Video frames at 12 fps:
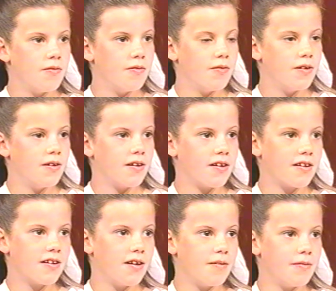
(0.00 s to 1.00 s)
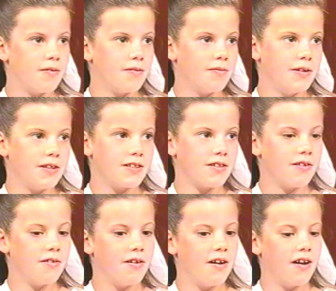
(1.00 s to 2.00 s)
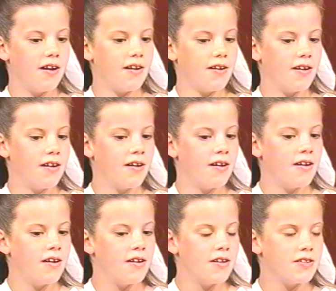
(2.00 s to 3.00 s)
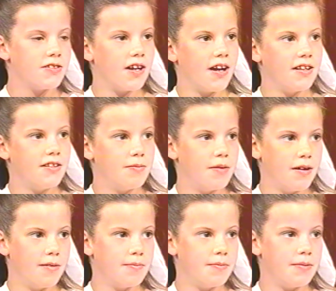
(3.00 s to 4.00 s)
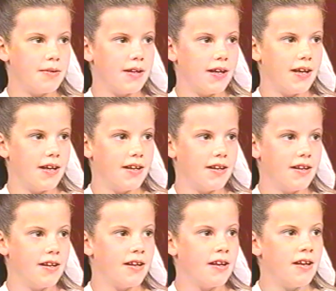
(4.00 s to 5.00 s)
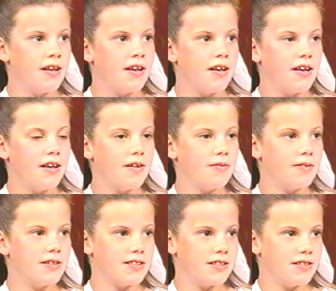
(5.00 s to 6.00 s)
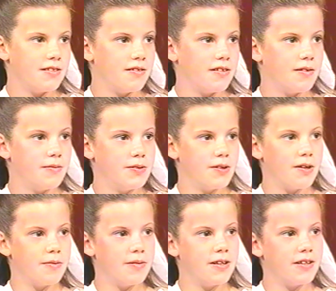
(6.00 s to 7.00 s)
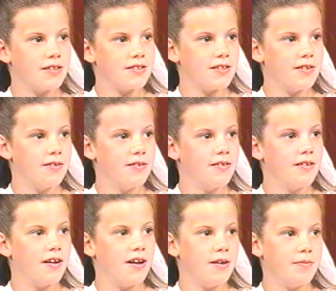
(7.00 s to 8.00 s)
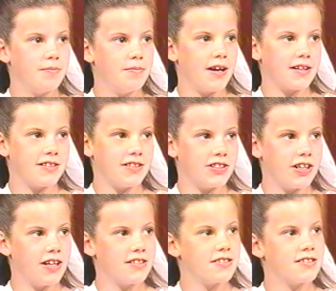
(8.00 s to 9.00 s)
Well, a couple of weeks ago, I tried the pump, and it wasn't absorbing, so I'm back to shots.